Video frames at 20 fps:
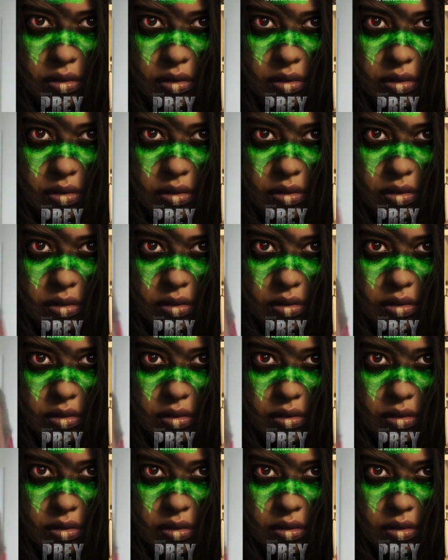
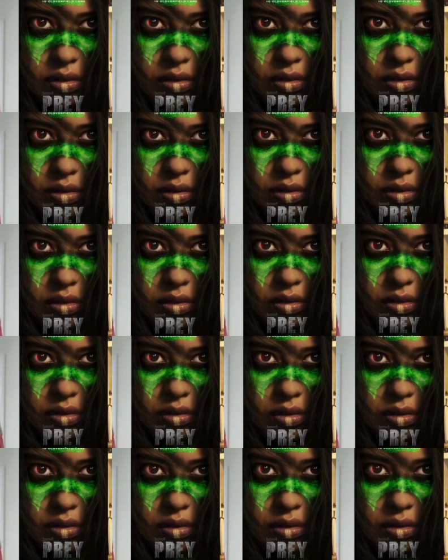
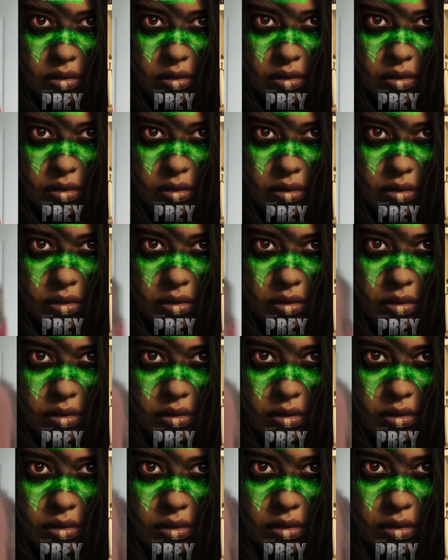
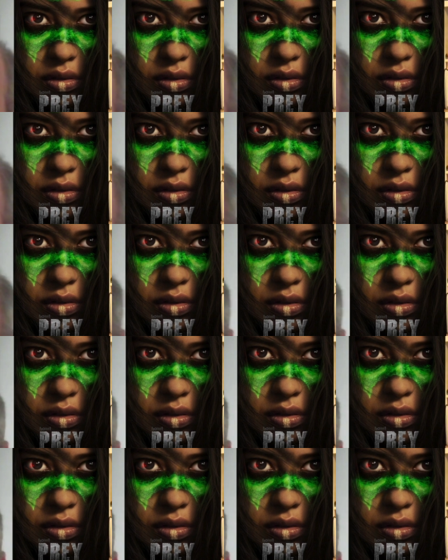The person shown says nothing.